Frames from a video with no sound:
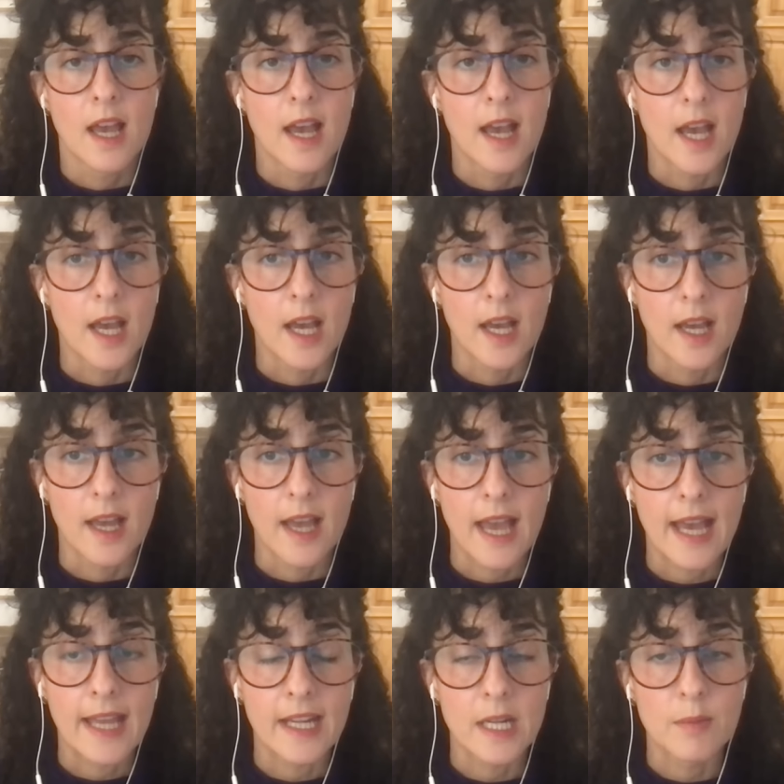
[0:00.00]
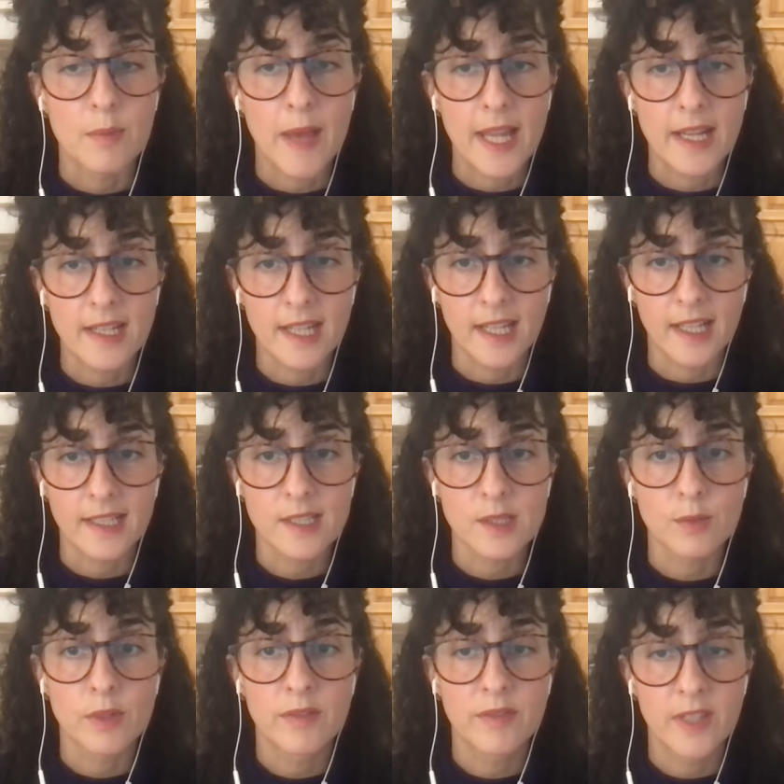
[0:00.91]
uh, had an
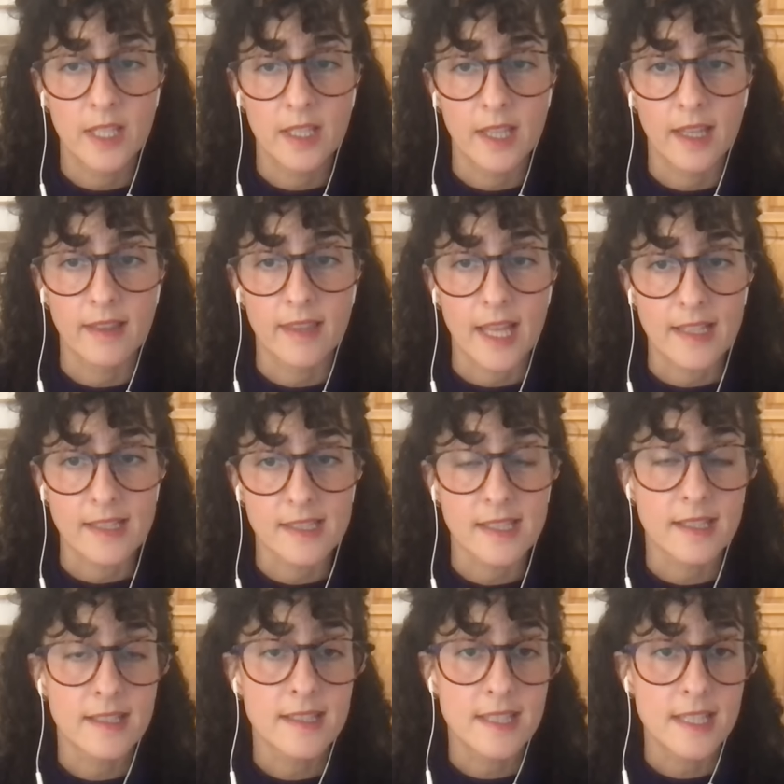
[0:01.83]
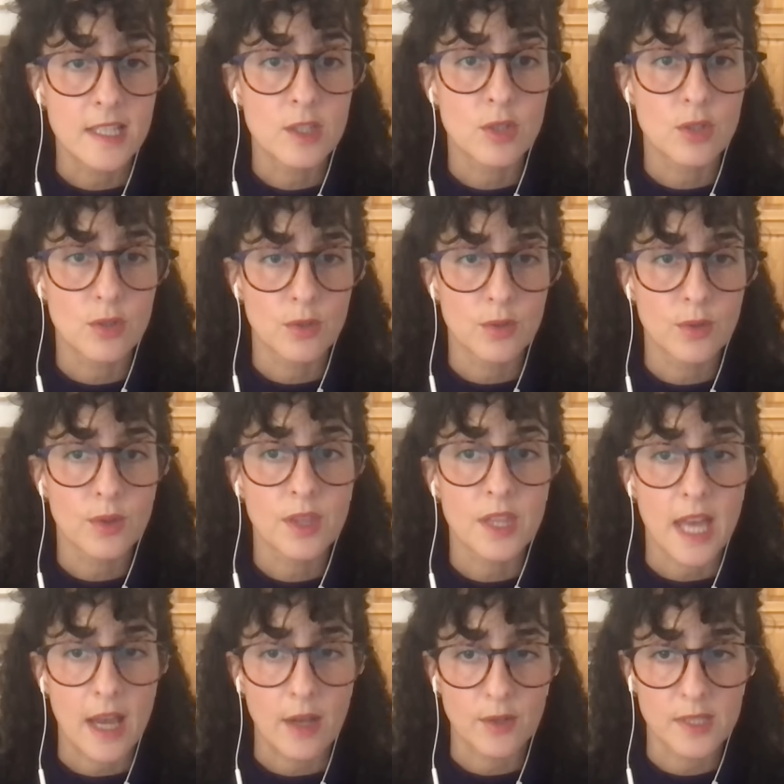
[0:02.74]
appendix revealing that
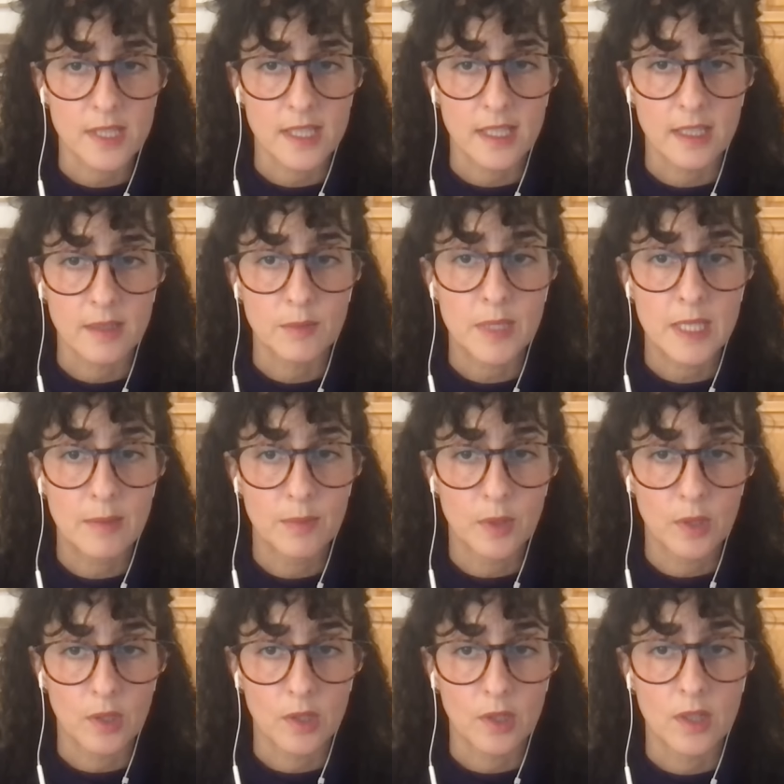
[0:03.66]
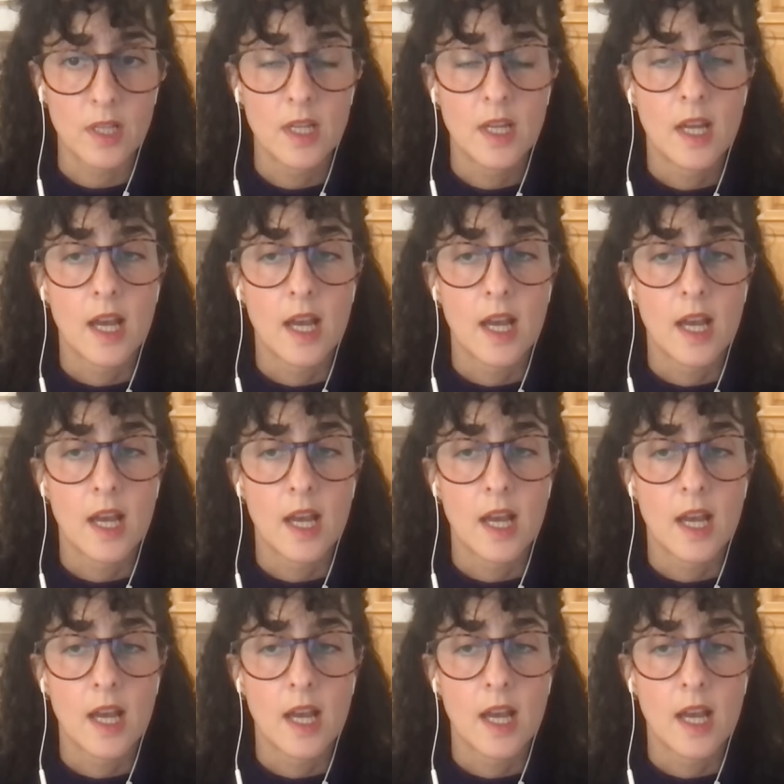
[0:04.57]
62,000 people,